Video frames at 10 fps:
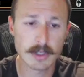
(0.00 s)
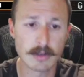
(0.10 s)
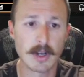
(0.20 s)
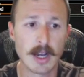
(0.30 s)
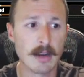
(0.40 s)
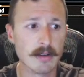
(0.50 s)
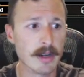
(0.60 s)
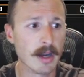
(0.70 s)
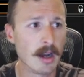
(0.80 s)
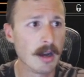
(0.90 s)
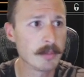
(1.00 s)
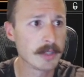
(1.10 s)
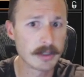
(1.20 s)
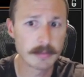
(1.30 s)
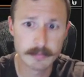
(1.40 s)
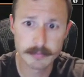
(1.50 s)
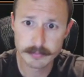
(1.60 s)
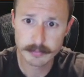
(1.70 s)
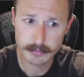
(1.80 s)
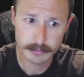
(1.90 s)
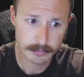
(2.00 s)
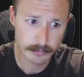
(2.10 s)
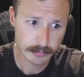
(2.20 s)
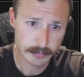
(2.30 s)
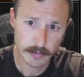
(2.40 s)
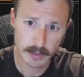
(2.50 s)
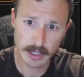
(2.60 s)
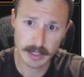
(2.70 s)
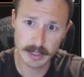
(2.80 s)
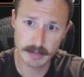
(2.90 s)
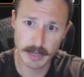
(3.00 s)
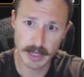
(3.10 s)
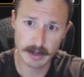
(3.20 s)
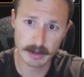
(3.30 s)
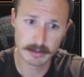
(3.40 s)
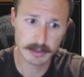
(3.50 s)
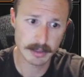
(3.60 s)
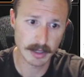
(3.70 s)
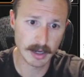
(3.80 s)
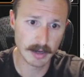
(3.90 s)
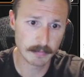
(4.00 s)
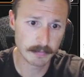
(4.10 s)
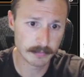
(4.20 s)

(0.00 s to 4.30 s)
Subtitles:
go Island opt. I think I need mana. It's top.